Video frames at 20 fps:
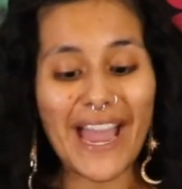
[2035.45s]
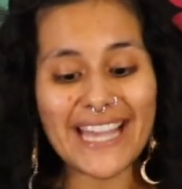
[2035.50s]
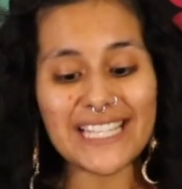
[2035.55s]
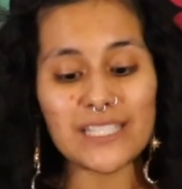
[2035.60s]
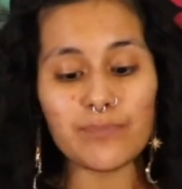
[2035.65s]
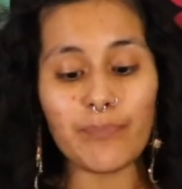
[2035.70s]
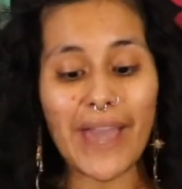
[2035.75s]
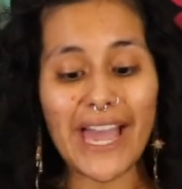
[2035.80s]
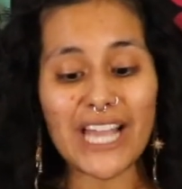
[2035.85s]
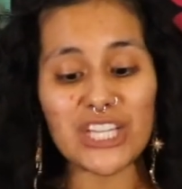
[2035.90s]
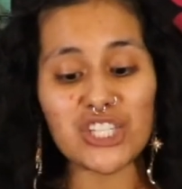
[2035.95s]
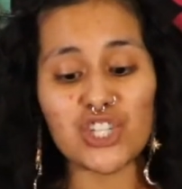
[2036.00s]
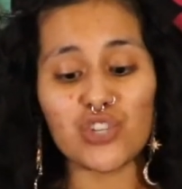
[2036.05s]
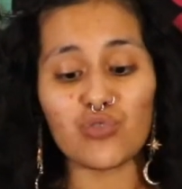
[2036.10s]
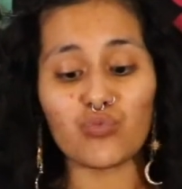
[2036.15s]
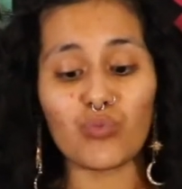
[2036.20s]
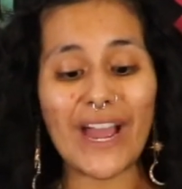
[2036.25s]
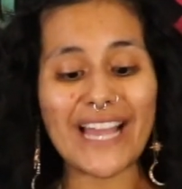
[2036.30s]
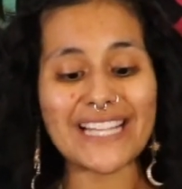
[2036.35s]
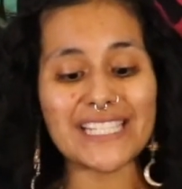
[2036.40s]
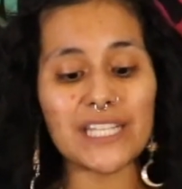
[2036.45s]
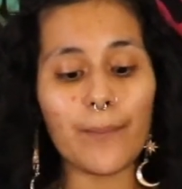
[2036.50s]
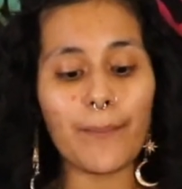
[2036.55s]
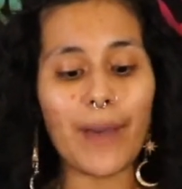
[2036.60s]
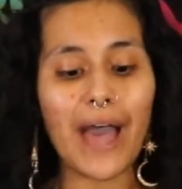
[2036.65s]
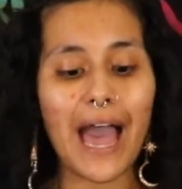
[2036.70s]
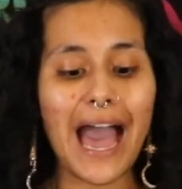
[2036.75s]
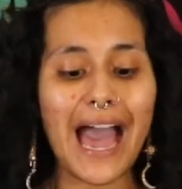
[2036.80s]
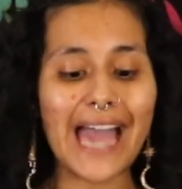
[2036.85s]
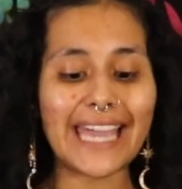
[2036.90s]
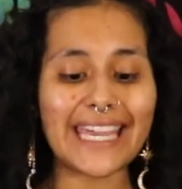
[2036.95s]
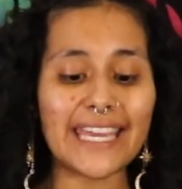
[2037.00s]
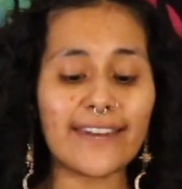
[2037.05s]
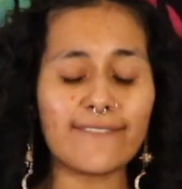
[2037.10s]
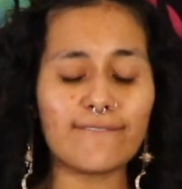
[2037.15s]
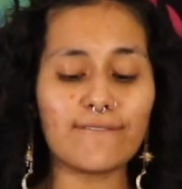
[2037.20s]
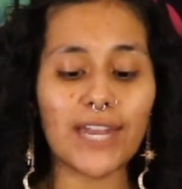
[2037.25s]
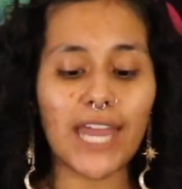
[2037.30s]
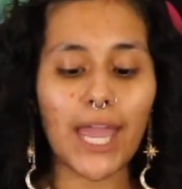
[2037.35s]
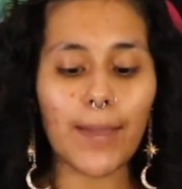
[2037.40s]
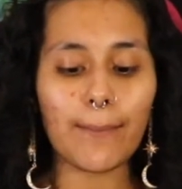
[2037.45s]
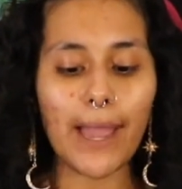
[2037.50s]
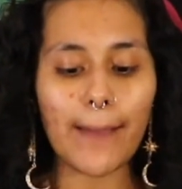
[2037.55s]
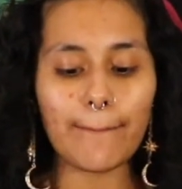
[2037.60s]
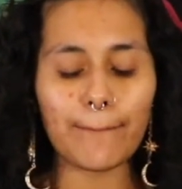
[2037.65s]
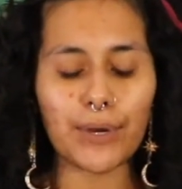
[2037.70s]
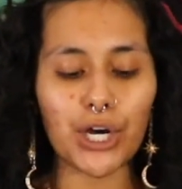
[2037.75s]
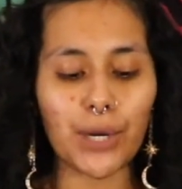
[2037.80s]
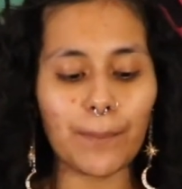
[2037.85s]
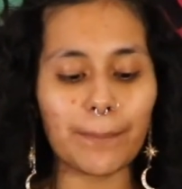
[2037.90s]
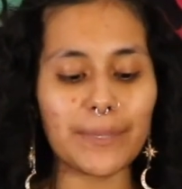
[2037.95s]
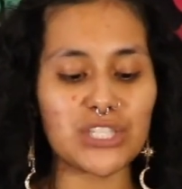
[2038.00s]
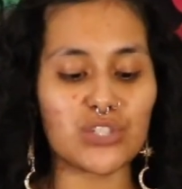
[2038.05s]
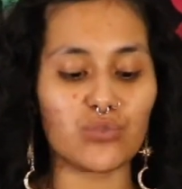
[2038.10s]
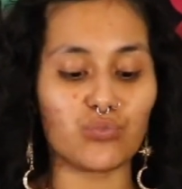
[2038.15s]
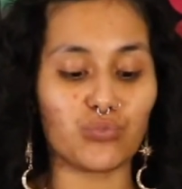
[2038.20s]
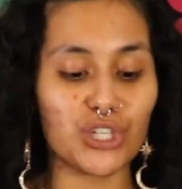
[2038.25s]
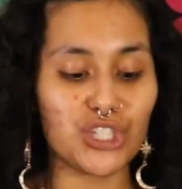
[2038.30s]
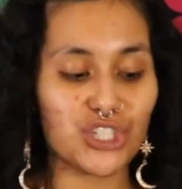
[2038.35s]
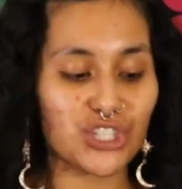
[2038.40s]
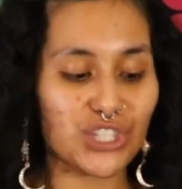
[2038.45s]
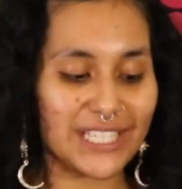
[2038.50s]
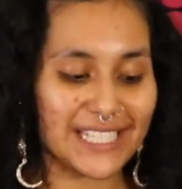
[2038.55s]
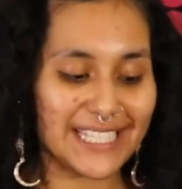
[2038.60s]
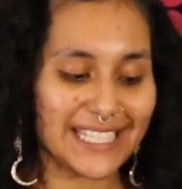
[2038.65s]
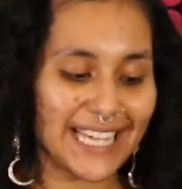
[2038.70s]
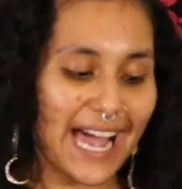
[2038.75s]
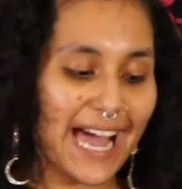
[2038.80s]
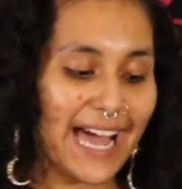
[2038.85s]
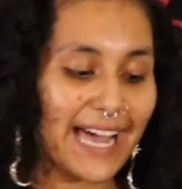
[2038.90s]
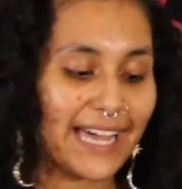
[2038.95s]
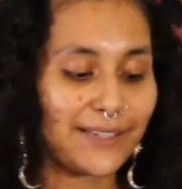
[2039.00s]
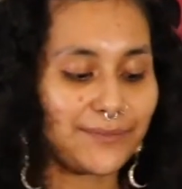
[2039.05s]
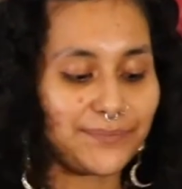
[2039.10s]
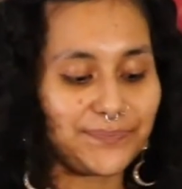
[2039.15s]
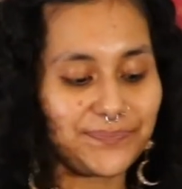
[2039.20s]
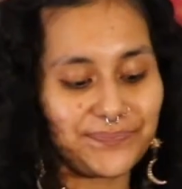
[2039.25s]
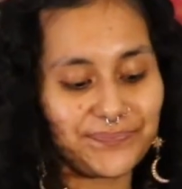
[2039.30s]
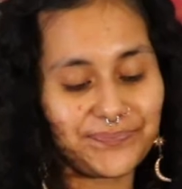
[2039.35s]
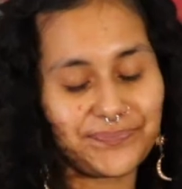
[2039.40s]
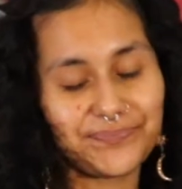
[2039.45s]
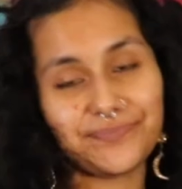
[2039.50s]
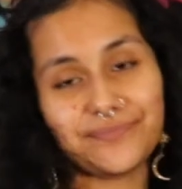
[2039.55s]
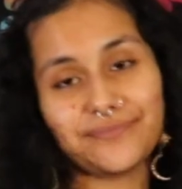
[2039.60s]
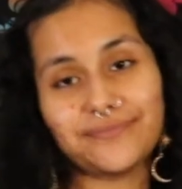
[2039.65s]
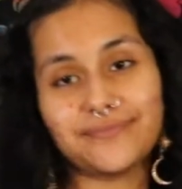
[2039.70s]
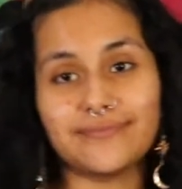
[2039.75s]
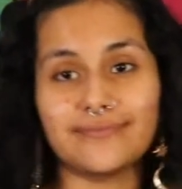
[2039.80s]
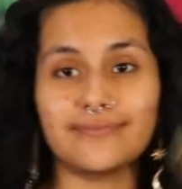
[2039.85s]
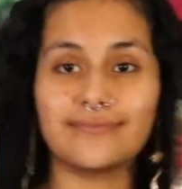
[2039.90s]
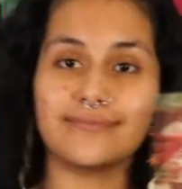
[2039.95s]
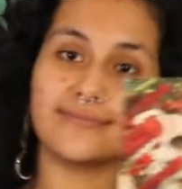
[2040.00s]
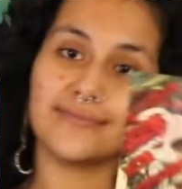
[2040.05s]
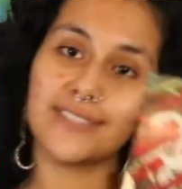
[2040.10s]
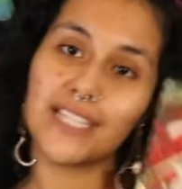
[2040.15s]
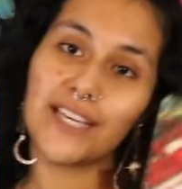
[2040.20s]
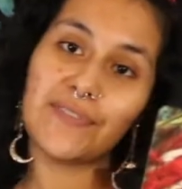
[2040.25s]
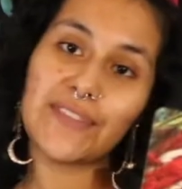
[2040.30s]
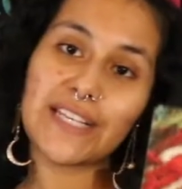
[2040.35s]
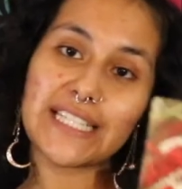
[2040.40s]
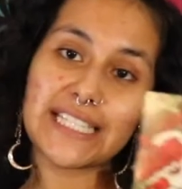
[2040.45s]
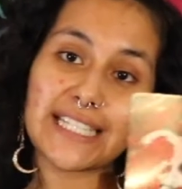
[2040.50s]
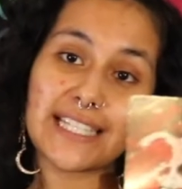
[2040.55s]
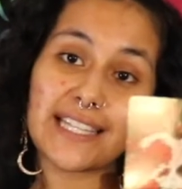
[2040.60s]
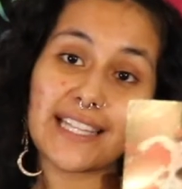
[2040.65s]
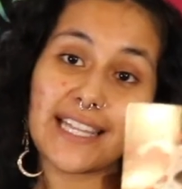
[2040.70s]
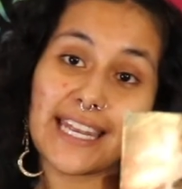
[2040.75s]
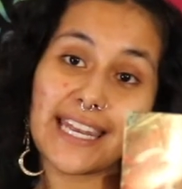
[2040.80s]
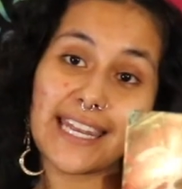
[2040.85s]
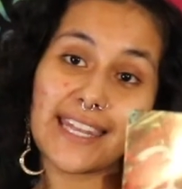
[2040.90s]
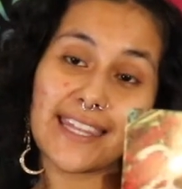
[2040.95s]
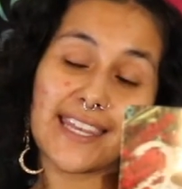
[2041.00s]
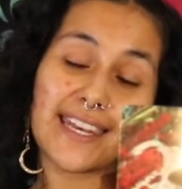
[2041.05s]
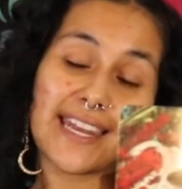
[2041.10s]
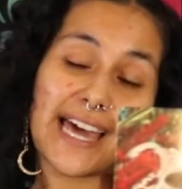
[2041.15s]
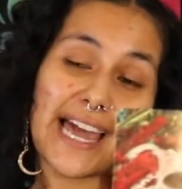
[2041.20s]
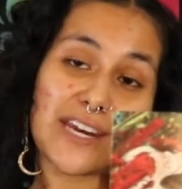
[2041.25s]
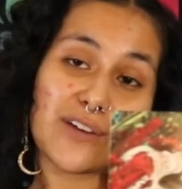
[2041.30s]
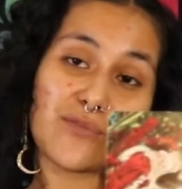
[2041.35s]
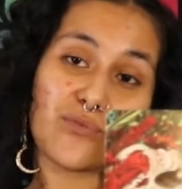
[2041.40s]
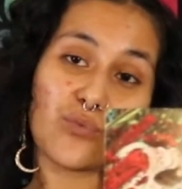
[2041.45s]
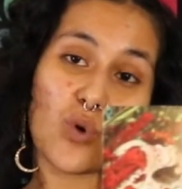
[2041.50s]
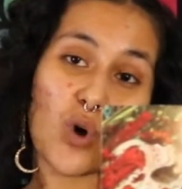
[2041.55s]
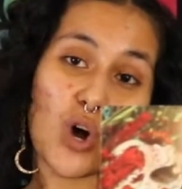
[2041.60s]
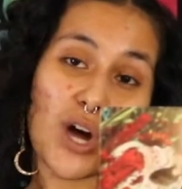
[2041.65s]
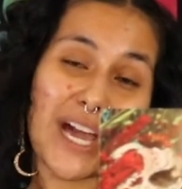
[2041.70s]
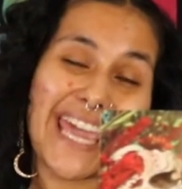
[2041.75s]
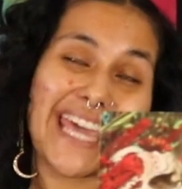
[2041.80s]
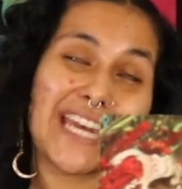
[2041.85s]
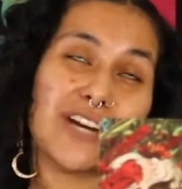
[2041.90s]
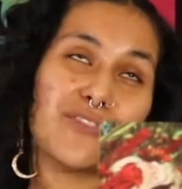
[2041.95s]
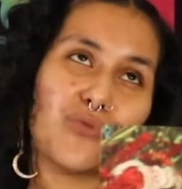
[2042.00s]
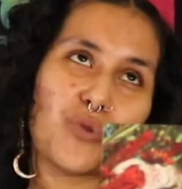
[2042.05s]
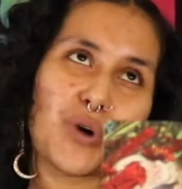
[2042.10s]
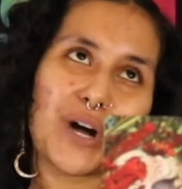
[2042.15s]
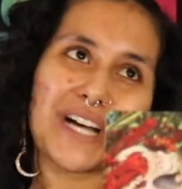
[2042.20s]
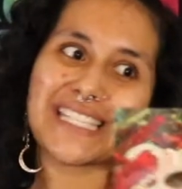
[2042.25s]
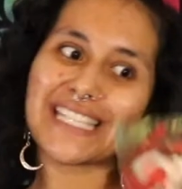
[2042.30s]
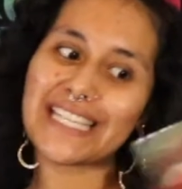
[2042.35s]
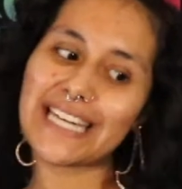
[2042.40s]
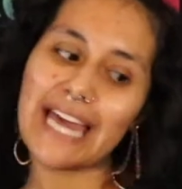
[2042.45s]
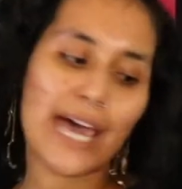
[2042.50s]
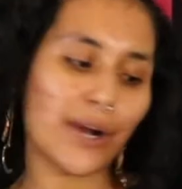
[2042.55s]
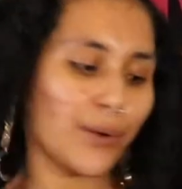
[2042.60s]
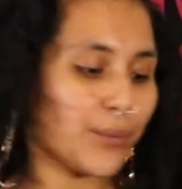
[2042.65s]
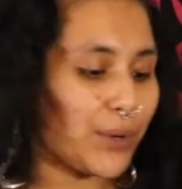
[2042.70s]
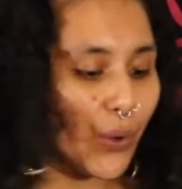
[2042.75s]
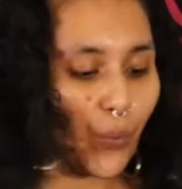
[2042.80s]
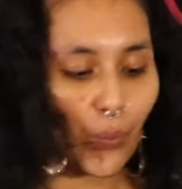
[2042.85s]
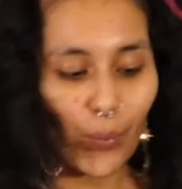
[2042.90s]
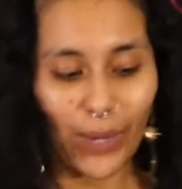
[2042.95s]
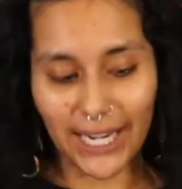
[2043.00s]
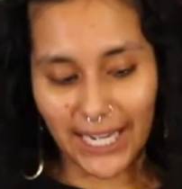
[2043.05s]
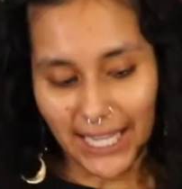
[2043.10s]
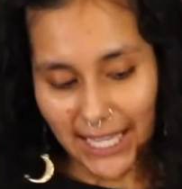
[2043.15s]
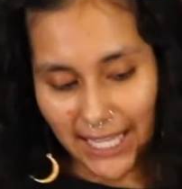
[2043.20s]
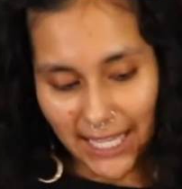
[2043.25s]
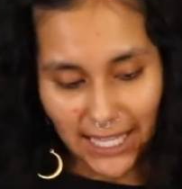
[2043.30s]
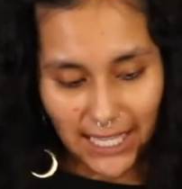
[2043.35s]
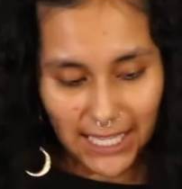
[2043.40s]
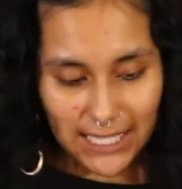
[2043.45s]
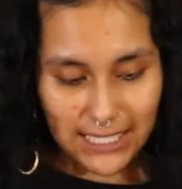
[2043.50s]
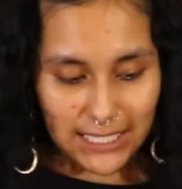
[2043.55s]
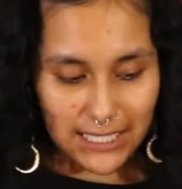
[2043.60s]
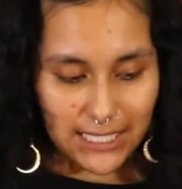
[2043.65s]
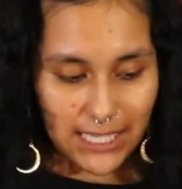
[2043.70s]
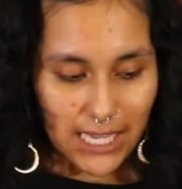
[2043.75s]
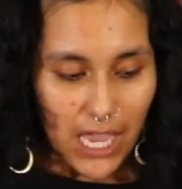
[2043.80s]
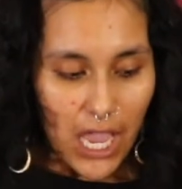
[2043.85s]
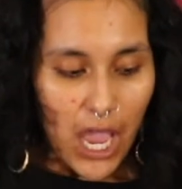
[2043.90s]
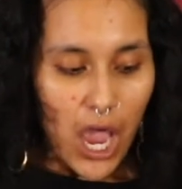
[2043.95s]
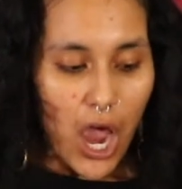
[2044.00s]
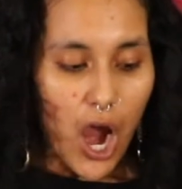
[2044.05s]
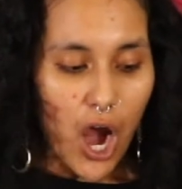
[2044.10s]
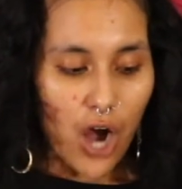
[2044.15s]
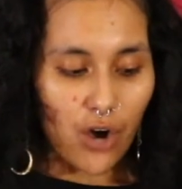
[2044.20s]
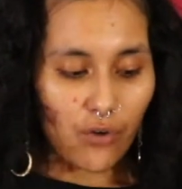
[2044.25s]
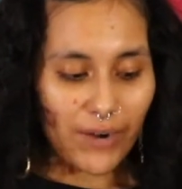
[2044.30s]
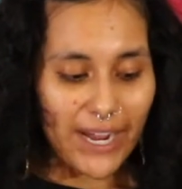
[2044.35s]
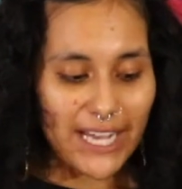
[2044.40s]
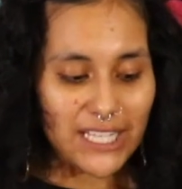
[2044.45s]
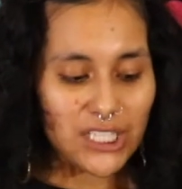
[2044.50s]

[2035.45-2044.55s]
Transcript: Passion, rise up high, inflame my purpose, reach the sky. If this is the Eight of Wands, then I don't know what is. All right,